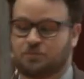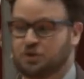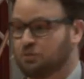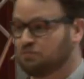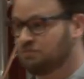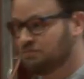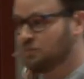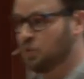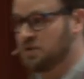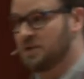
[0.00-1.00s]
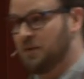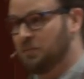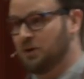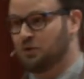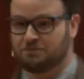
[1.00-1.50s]
So what's a
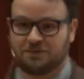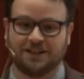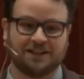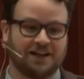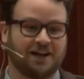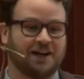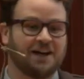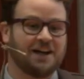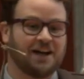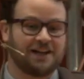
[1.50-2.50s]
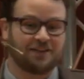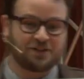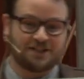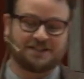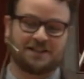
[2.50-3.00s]
campaign goal? An
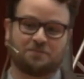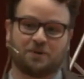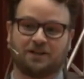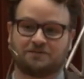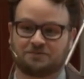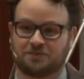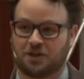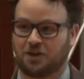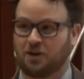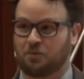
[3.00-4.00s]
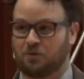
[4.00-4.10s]
advertising campaign, a